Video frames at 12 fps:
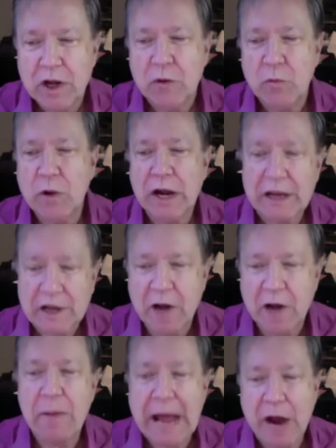When I
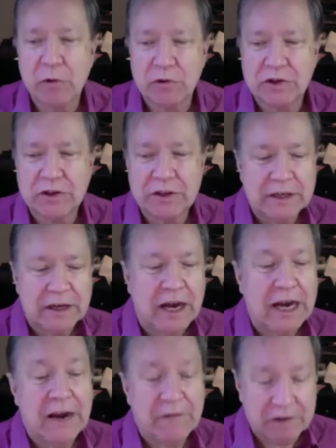come out, I
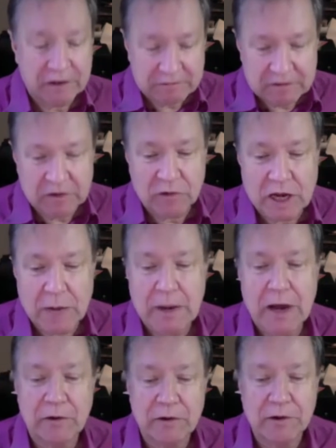have to, you know, come
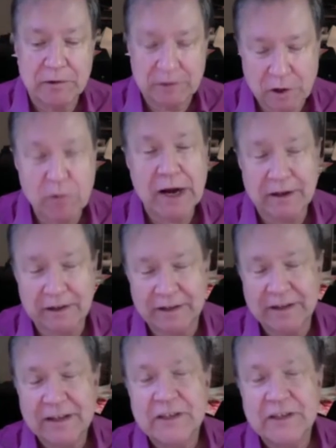out correctly.